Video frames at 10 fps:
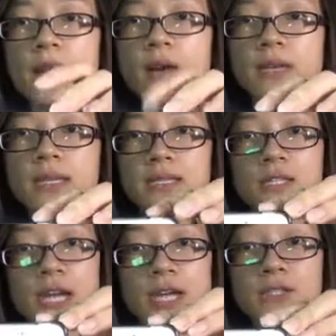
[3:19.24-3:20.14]
Now
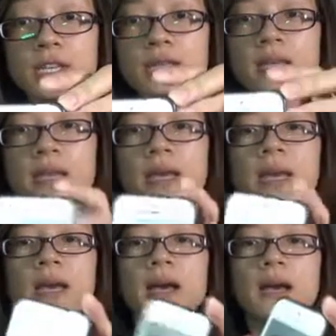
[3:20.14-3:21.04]
it's charging.
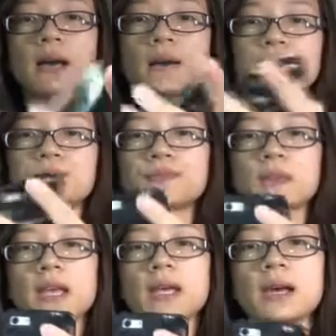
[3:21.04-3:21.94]
Um,
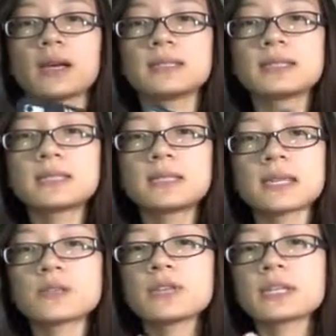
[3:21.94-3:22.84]

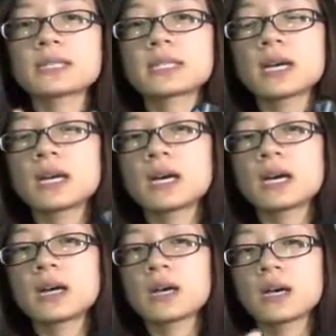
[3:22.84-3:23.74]
there is
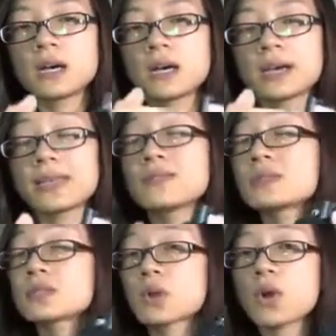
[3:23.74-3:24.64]
a uh,
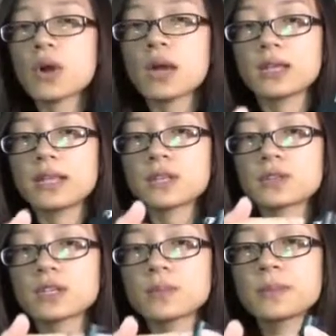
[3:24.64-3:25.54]
install a
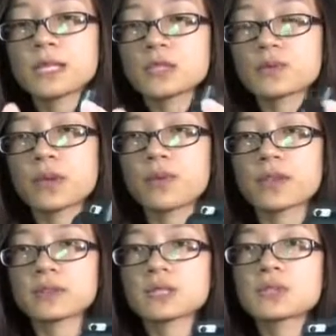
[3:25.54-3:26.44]
lithium battery
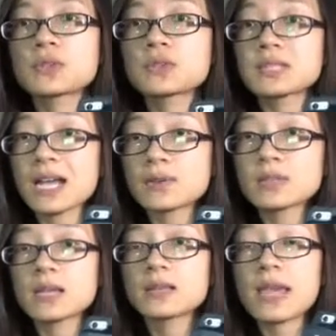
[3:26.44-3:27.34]
with
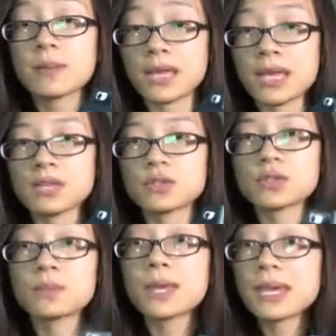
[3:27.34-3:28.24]
2000
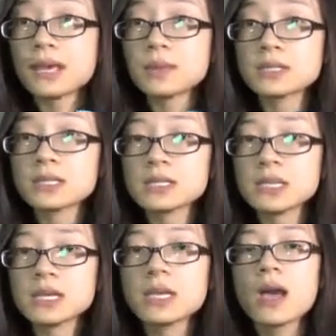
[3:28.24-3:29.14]
mAh big
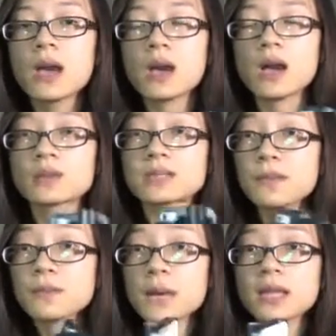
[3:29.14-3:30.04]
capacity, uh,
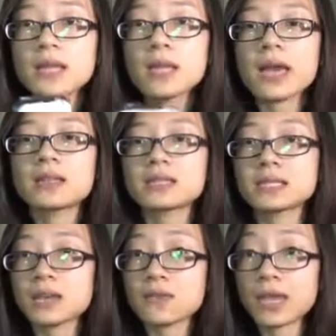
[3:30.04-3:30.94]
save money and
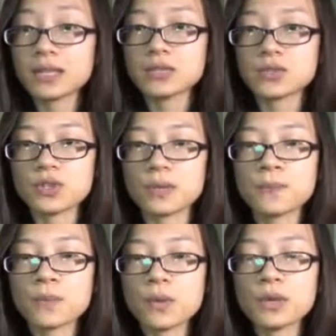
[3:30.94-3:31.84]
save energy,